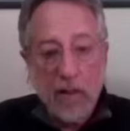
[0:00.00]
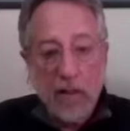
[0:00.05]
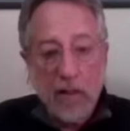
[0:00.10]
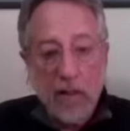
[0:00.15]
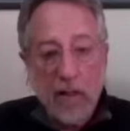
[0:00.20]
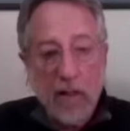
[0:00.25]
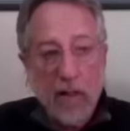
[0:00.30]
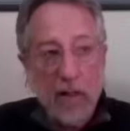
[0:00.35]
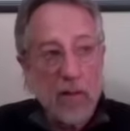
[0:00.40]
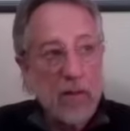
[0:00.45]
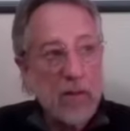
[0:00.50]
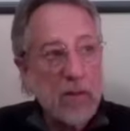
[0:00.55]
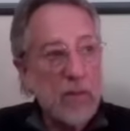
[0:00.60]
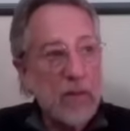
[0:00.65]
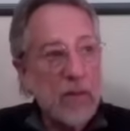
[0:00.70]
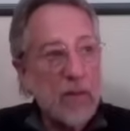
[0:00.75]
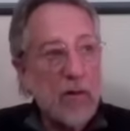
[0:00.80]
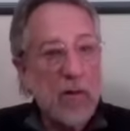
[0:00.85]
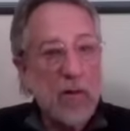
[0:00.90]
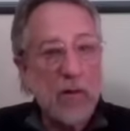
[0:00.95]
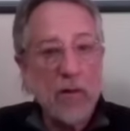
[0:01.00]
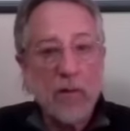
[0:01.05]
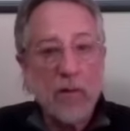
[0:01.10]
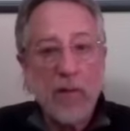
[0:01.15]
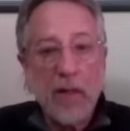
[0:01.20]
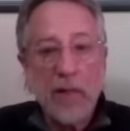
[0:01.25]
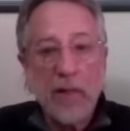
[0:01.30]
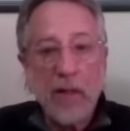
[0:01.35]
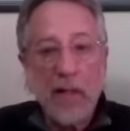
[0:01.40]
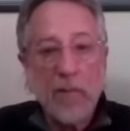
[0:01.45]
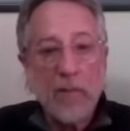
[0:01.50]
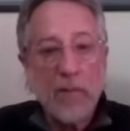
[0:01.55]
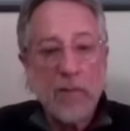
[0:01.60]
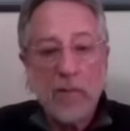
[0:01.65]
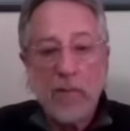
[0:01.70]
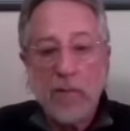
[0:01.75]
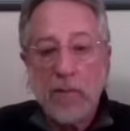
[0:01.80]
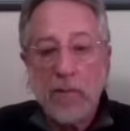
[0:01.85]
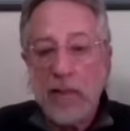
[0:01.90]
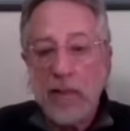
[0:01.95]
I hear someone calling my name and
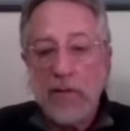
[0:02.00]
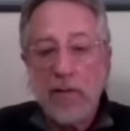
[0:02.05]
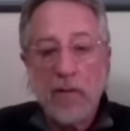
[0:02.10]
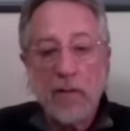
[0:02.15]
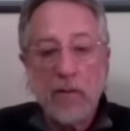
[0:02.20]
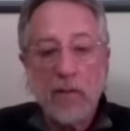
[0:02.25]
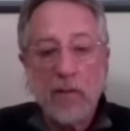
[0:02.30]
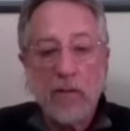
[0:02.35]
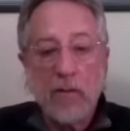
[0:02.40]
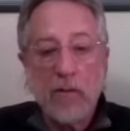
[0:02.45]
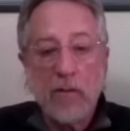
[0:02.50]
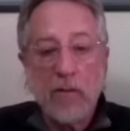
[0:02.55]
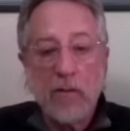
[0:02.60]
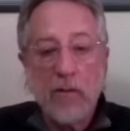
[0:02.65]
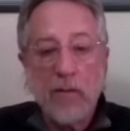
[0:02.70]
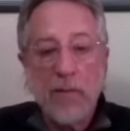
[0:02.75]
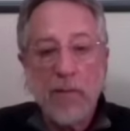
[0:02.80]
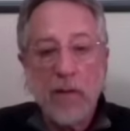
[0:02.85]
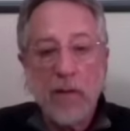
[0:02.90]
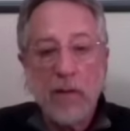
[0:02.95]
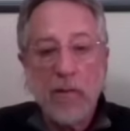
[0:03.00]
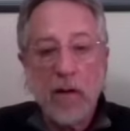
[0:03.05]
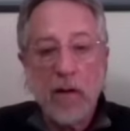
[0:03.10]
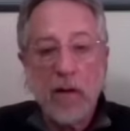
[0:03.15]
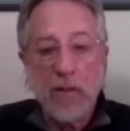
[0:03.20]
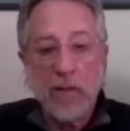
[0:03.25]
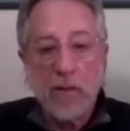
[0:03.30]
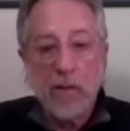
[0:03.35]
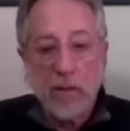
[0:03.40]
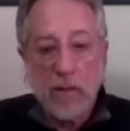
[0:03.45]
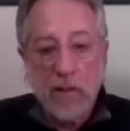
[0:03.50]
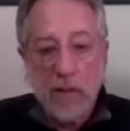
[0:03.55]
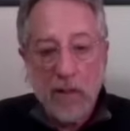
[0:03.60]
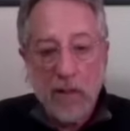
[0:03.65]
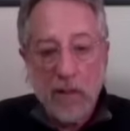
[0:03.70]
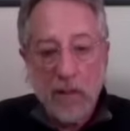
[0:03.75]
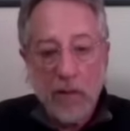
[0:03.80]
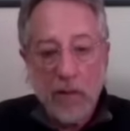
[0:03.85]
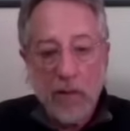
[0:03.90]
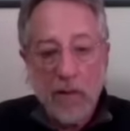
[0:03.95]
Samantha and I are sleeping, right? So I sit
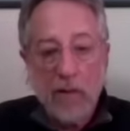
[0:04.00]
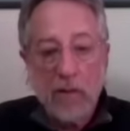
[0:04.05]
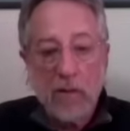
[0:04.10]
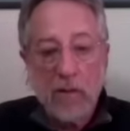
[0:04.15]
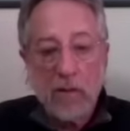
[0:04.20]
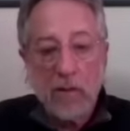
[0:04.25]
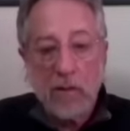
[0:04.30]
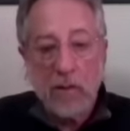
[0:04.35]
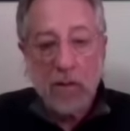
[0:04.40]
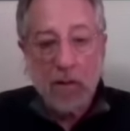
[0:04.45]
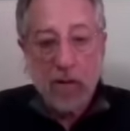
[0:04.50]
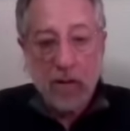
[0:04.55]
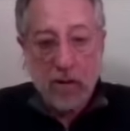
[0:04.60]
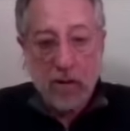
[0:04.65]
up and there's this,